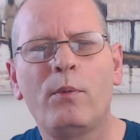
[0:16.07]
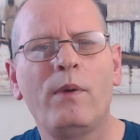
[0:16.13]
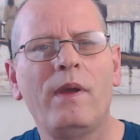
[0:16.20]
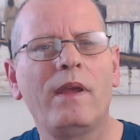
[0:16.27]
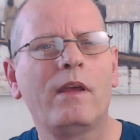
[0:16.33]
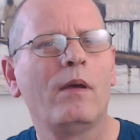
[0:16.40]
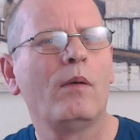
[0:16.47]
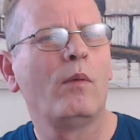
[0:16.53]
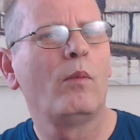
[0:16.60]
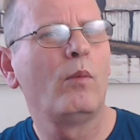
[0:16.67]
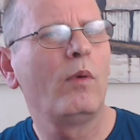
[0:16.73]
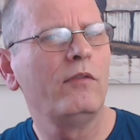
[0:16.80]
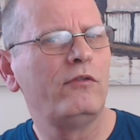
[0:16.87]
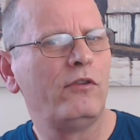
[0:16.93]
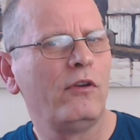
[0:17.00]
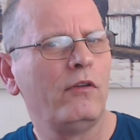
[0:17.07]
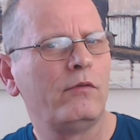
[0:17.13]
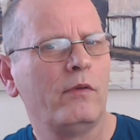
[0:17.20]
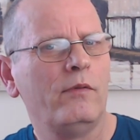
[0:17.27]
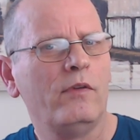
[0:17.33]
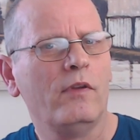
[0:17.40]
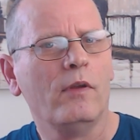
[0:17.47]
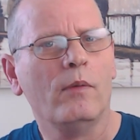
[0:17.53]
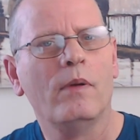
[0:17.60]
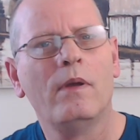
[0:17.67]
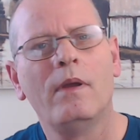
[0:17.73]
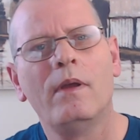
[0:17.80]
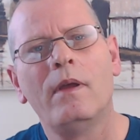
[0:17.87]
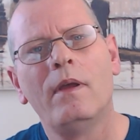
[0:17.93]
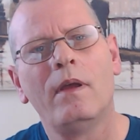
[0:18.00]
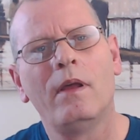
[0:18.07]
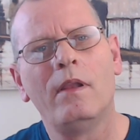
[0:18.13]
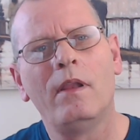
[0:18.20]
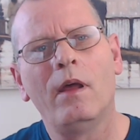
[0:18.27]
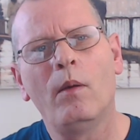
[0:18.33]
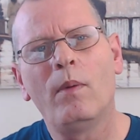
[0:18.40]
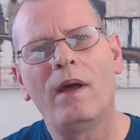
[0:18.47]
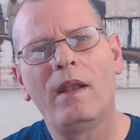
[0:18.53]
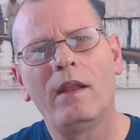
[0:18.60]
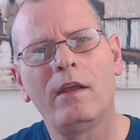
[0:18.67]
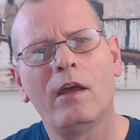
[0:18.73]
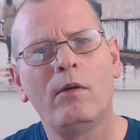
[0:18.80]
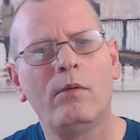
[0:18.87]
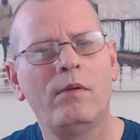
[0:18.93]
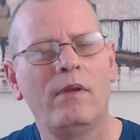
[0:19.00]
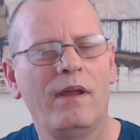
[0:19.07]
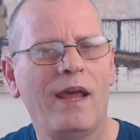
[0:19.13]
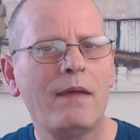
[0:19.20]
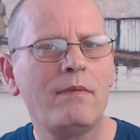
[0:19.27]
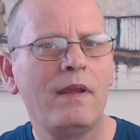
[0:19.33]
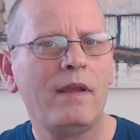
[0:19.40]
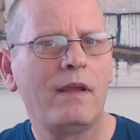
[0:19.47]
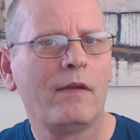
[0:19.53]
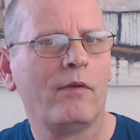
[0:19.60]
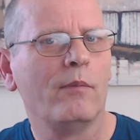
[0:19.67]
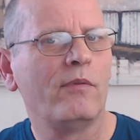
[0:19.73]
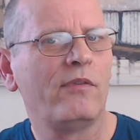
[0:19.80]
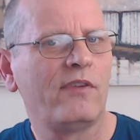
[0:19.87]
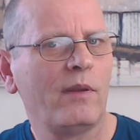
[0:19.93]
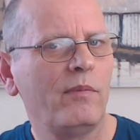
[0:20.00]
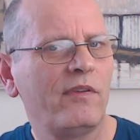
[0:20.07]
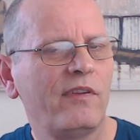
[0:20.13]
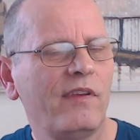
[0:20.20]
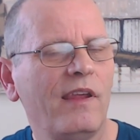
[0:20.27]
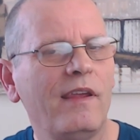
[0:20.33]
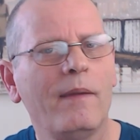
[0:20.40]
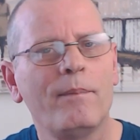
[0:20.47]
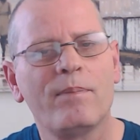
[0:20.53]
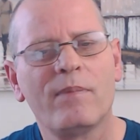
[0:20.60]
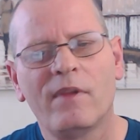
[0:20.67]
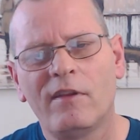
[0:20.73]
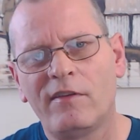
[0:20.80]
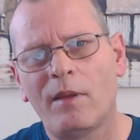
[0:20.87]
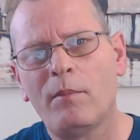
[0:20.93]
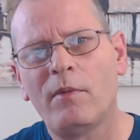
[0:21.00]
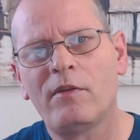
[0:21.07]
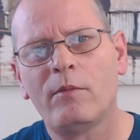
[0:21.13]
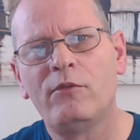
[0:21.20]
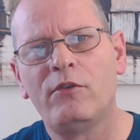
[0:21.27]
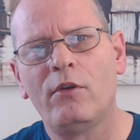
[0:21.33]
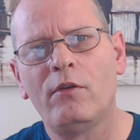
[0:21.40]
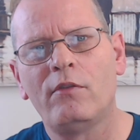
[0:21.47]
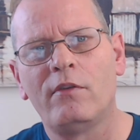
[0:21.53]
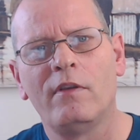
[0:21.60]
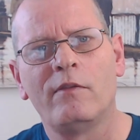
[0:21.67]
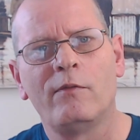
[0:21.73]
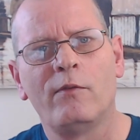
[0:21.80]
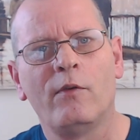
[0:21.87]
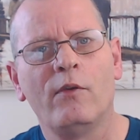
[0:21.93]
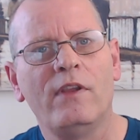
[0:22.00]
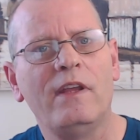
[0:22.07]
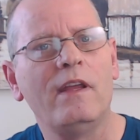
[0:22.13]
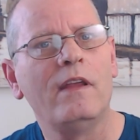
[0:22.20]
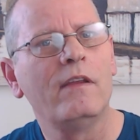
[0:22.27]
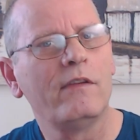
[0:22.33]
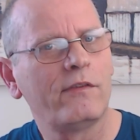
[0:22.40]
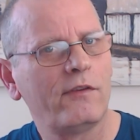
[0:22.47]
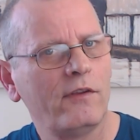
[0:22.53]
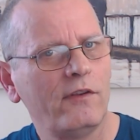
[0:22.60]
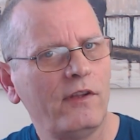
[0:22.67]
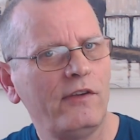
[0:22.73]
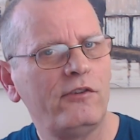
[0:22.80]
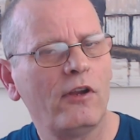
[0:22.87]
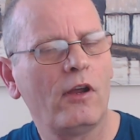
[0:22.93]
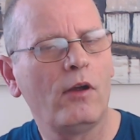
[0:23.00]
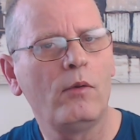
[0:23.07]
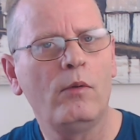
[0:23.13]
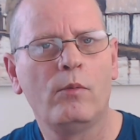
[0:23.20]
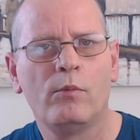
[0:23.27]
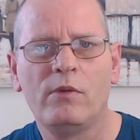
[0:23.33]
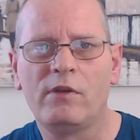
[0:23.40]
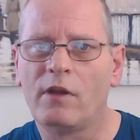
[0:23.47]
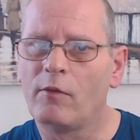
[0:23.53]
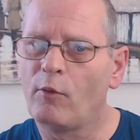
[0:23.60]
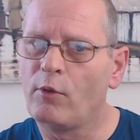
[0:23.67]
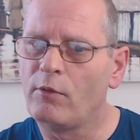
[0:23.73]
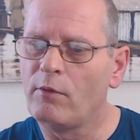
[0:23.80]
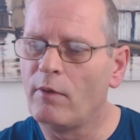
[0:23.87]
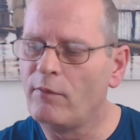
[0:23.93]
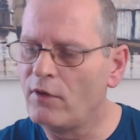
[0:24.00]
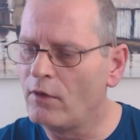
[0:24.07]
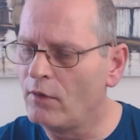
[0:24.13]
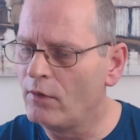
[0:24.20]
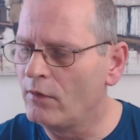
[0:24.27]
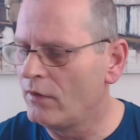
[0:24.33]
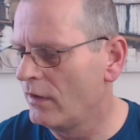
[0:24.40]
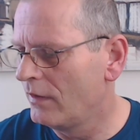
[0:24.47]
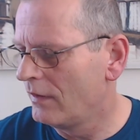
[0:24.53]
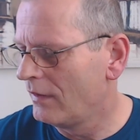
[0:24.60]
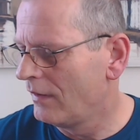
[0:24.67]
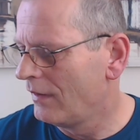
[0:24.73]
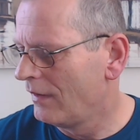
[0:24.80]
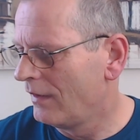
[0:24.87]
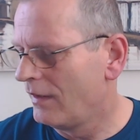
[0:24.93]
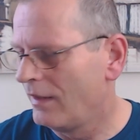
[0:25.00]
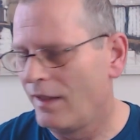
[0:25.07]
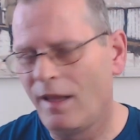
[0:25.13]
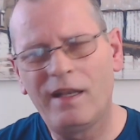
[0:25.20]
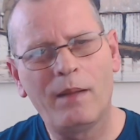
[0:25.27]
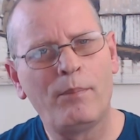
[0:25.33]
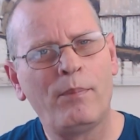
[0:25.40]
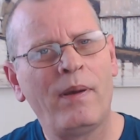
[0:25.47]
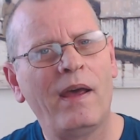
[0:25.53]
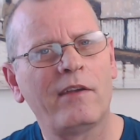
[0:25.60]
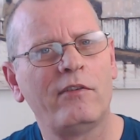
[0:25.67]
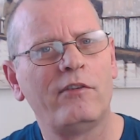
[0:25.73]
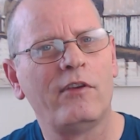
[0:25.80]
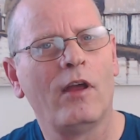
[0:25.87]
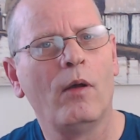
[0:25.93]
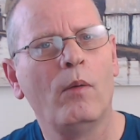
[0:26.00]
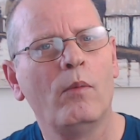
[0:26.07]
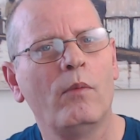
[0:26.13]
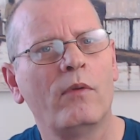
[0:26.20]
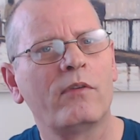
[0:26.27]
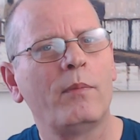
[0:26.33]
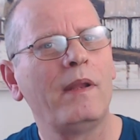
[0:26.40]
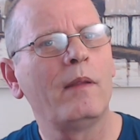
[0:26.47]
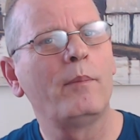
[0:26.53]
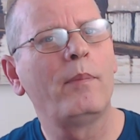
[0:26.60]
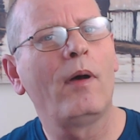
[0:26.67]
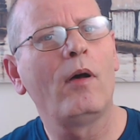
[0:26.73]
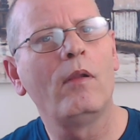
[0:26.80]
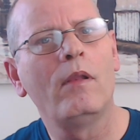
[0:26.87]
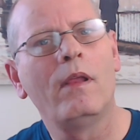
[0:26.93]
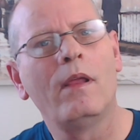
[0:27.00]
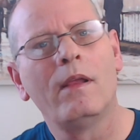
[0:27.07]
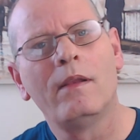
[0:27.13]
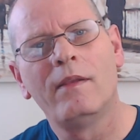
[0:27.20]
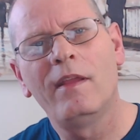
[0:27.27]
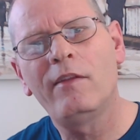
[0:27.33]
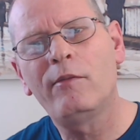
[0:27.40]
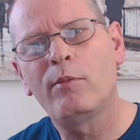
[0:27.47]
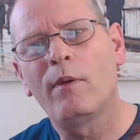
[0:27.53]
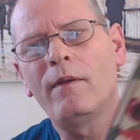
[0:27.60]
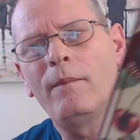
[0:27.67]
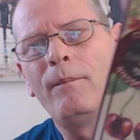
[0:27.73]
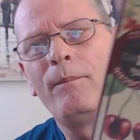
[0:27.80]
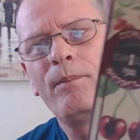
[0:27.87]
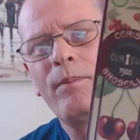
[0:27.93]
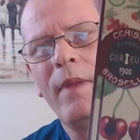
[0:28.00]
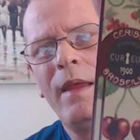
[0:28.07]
be a quick one juice review. A little while ago, Eric from SimSig sent me some juices for the Sunday show, which I've already reviewed. In that package though, was going to be the bottle, this one,